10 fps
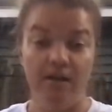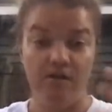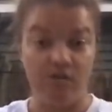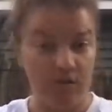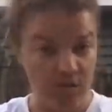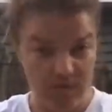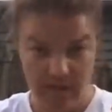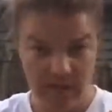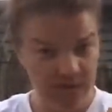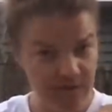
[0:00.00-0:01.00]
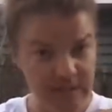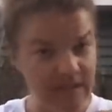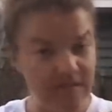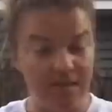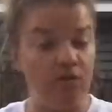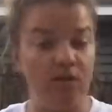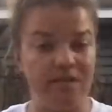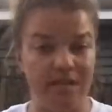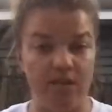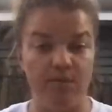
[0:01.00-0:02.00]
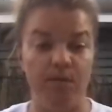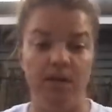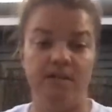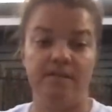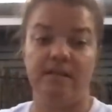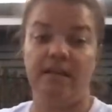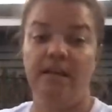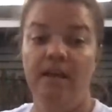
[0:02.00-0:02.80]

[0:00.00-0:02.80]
So using your fists, it looks like you're boxing,